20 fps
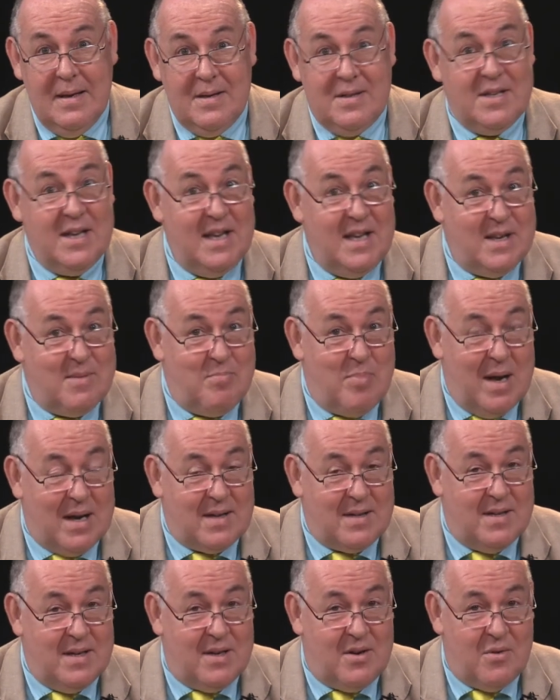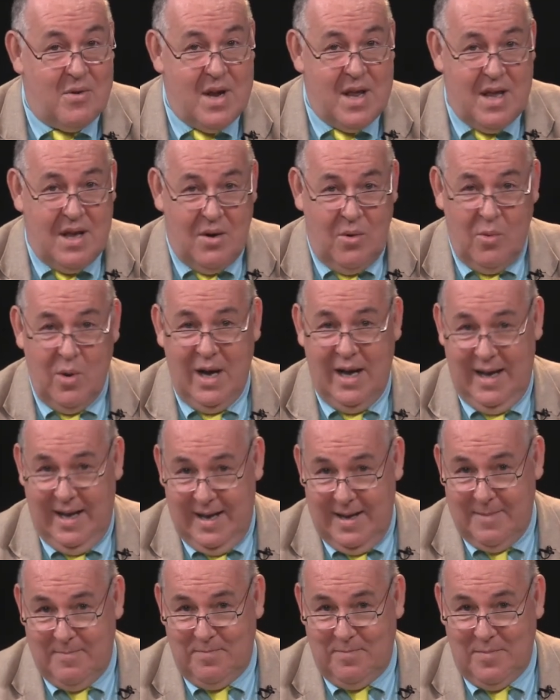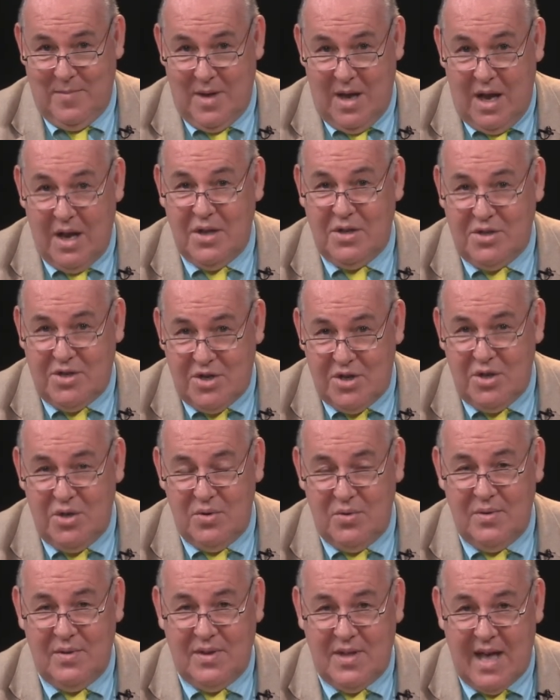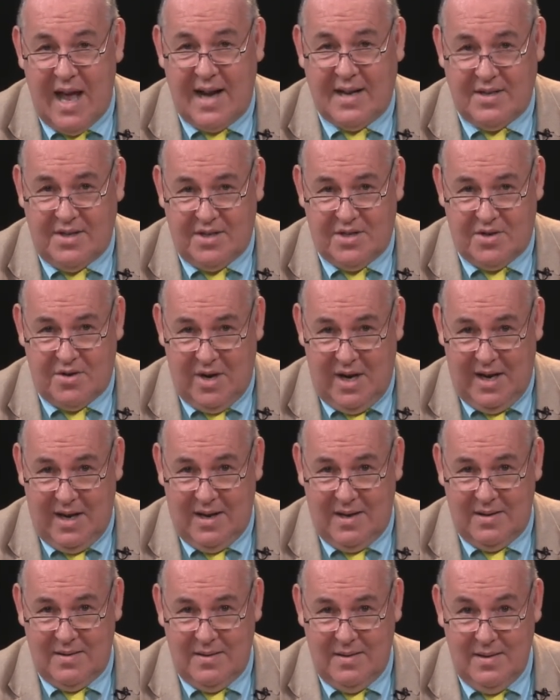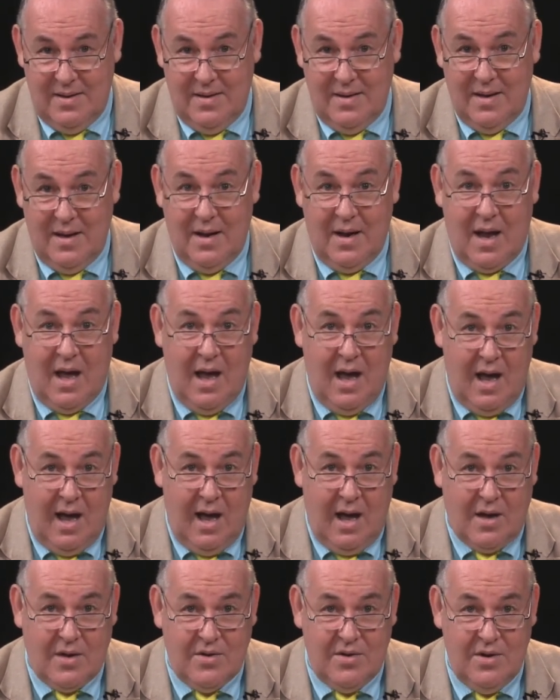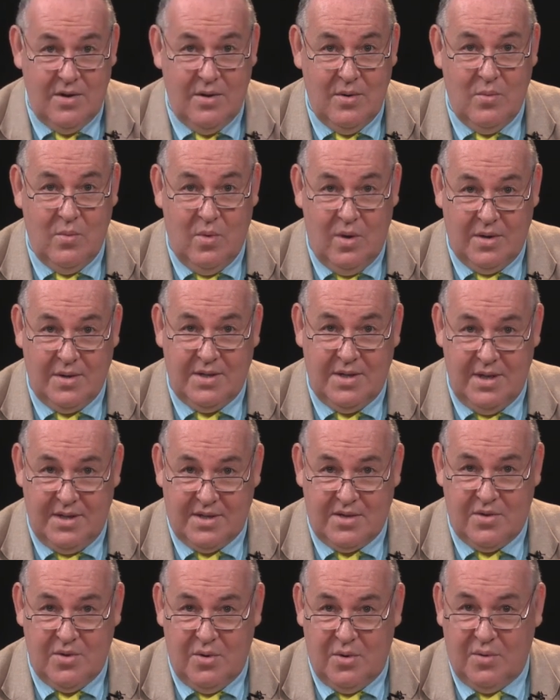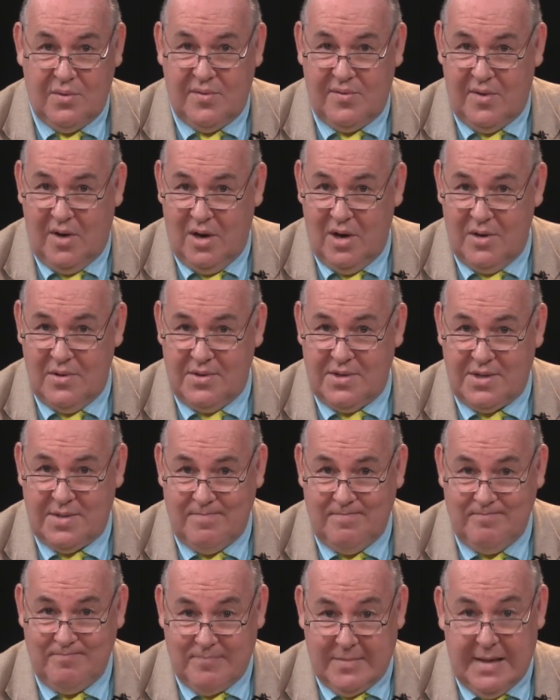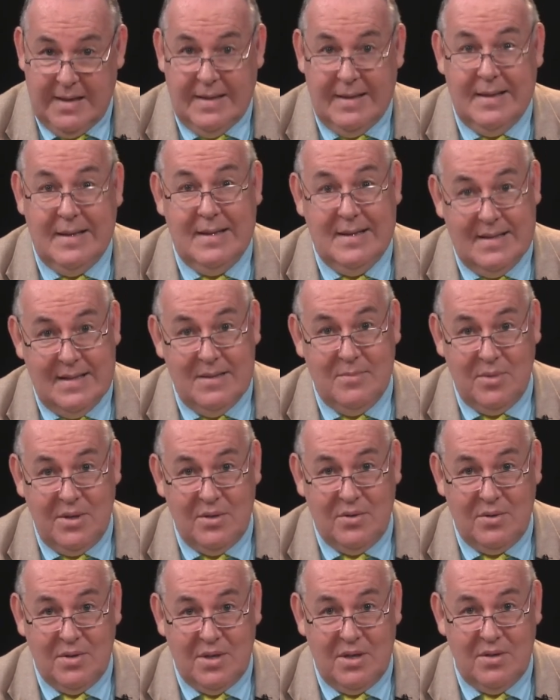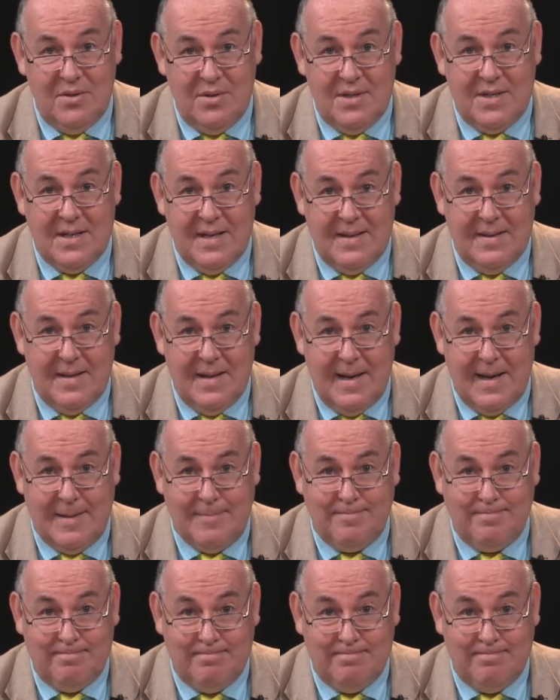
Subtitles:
Take but degree away, untune that string, and hark what discord follows. And we all know who said that.